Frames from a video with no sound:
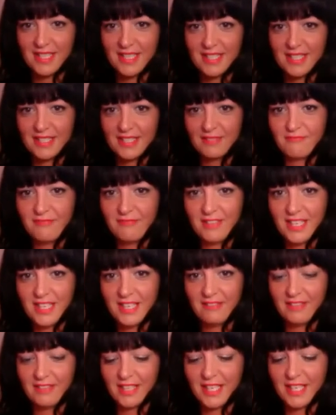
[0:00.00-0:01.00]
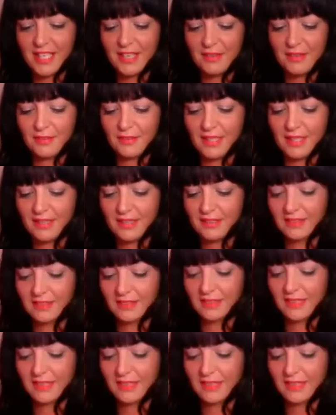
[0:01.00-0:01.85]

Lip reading: and it's a really cute little,